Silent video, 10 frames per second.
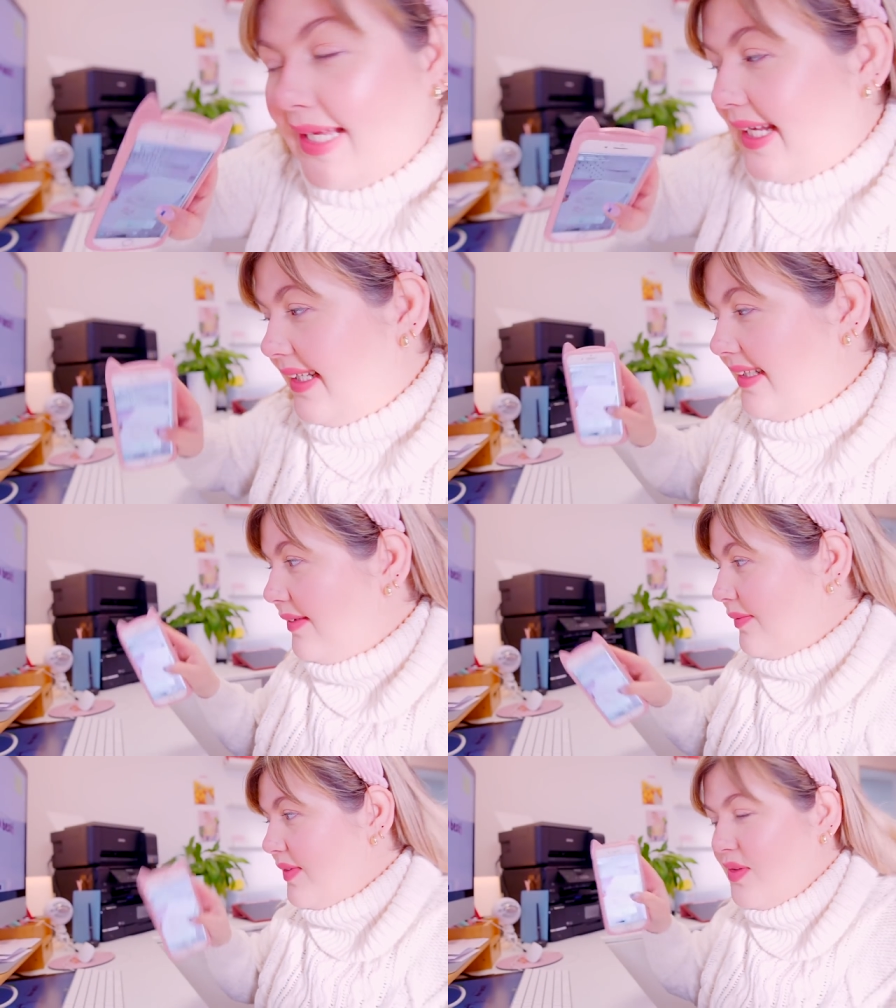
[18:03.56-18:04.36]

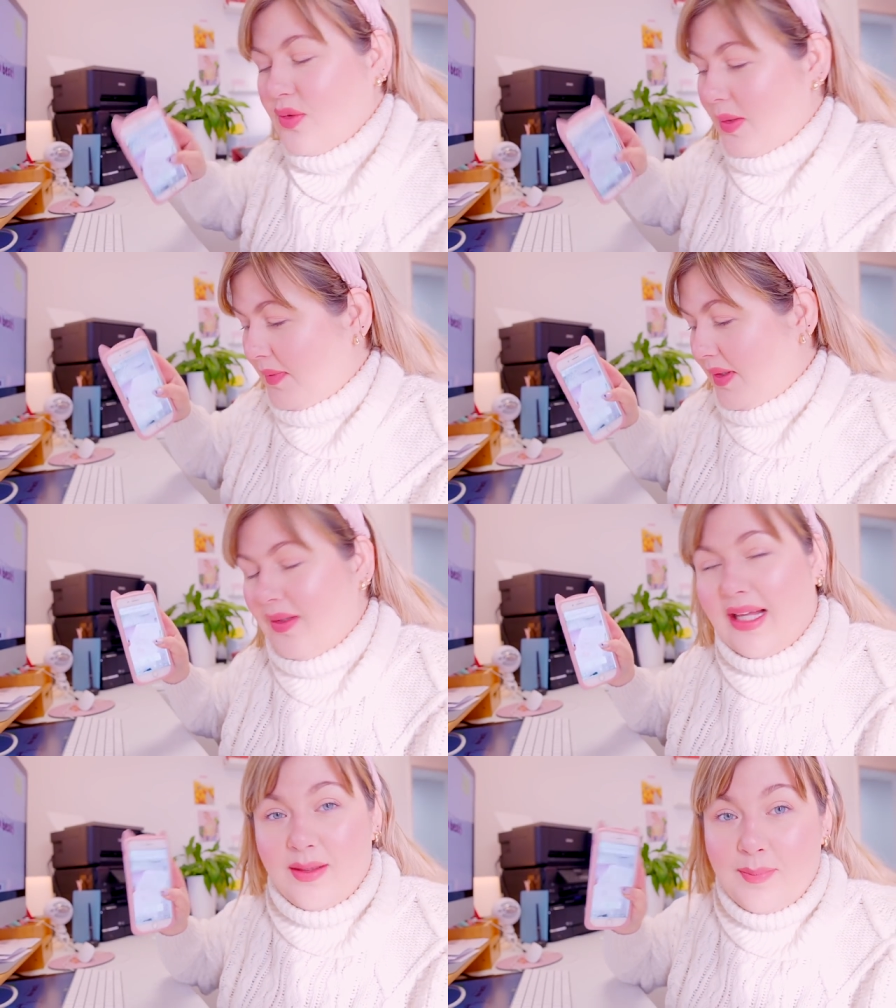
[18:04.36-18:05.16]
in strip you
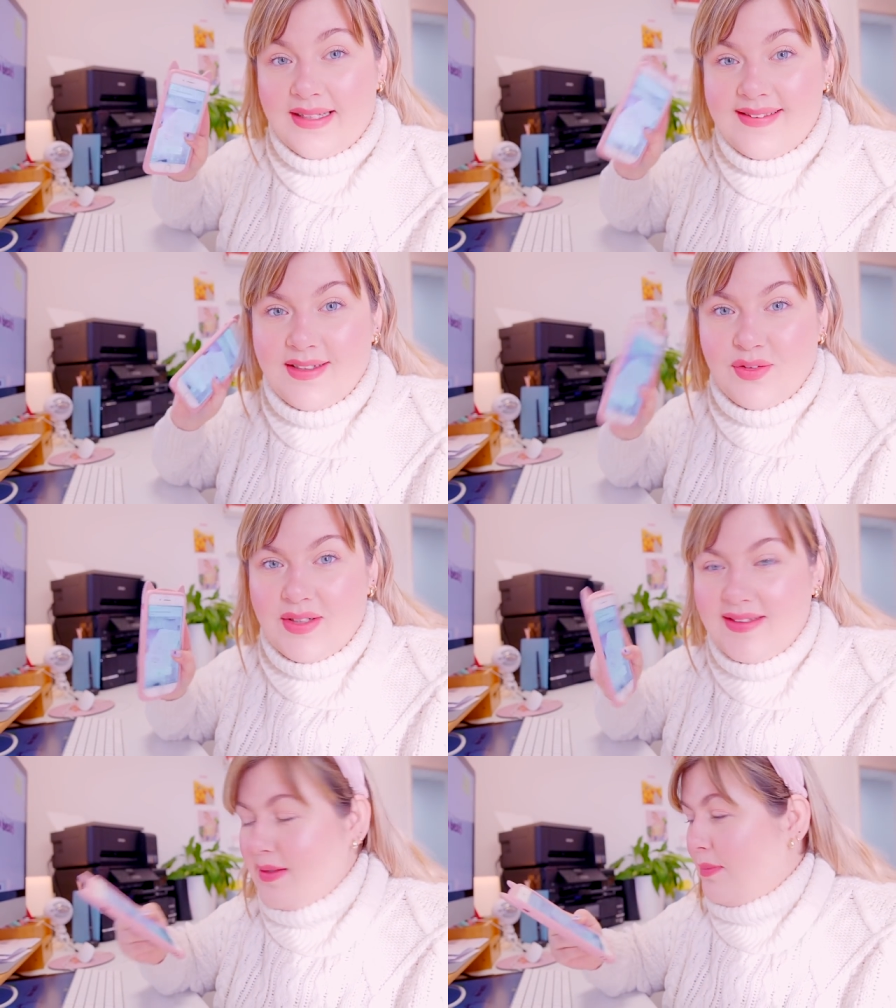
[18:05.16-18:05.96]
like the best in
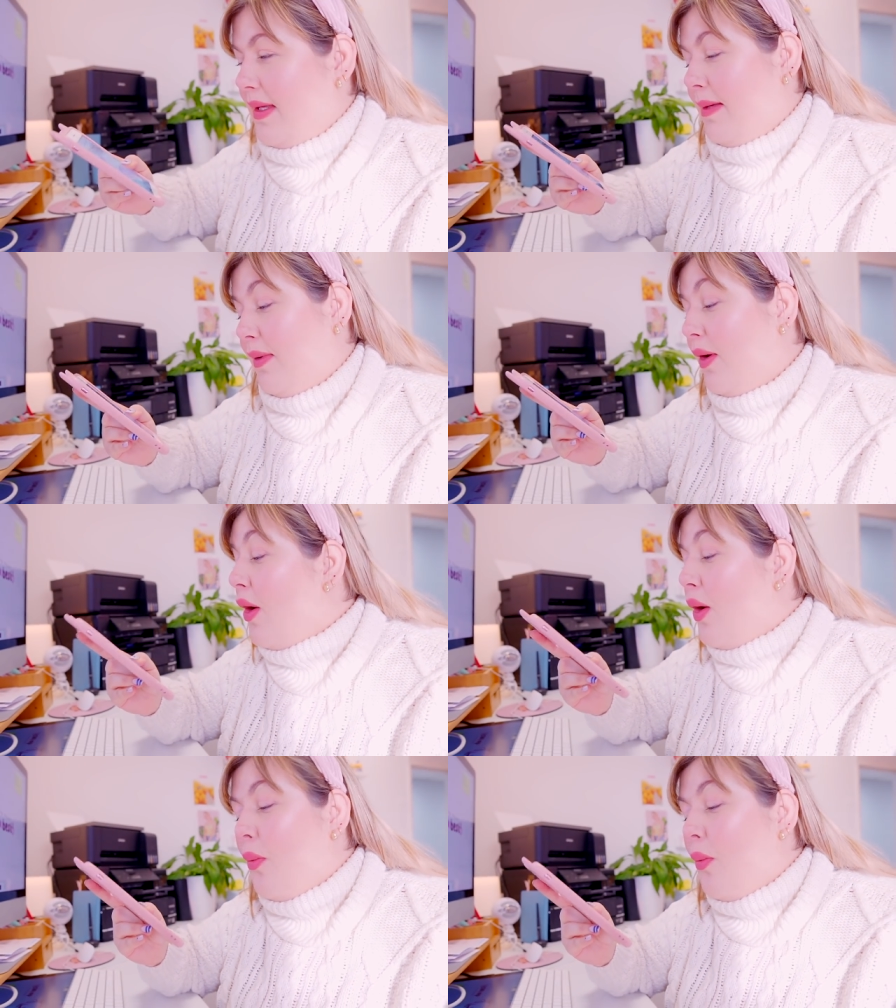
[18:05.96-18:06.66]
tracing paper